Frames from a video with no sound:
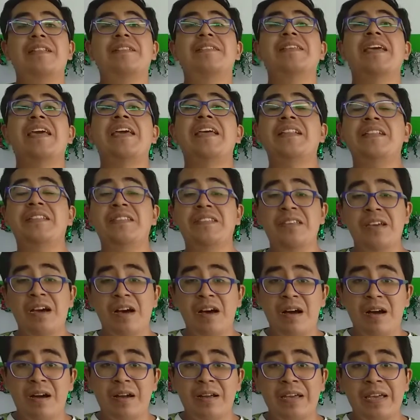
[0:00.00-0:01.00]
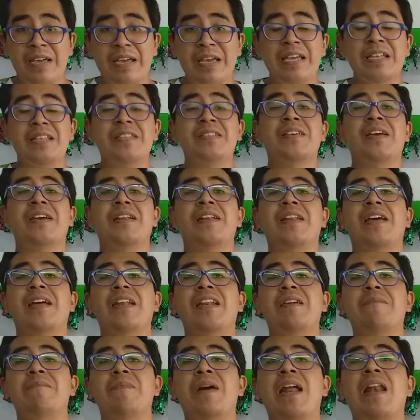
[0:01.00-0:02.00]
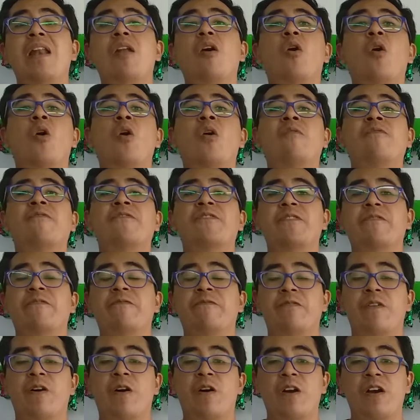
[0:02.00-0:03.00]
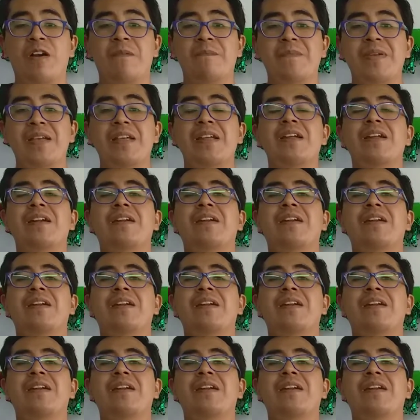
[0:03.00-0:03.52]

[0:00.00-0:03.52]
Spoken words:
The duck, it's an animal of the farm.